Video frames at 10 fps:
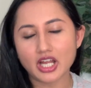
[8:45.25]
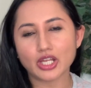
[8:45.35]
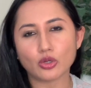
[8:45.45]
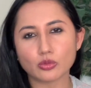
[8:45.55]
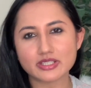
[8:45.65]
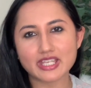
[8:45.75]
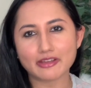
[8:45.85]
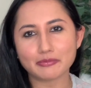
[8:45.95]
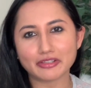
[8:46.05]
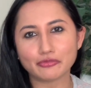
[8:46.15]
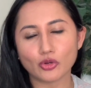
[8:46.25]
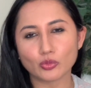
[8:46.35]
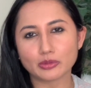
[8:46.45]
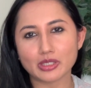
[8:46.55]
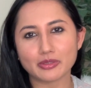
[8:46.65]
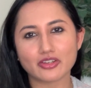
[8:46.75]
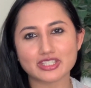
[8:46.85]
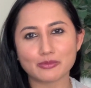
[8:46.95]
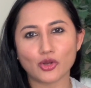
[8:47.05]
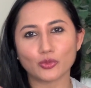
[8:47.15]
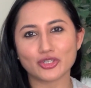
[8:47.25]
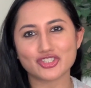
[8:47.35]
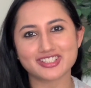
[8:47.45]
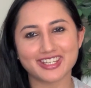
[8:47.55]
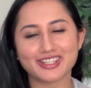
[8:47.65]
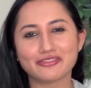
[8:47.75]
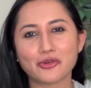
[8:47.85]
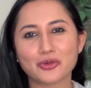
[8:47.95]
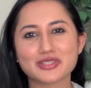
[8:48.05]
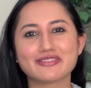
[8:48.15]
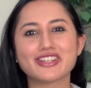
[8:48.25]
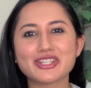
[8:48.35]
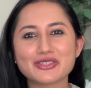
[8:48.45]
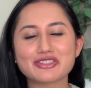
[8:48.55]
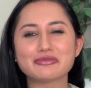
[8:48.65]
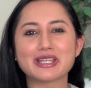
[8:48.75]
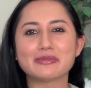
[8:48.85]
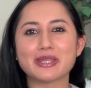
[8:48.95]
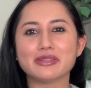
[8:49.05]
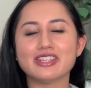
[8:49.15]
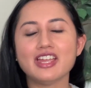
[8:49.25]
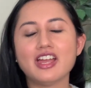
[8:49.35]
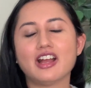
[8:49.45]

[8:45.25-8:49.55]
I always have my phone with me because I'm always just taking photos and videos of my baby,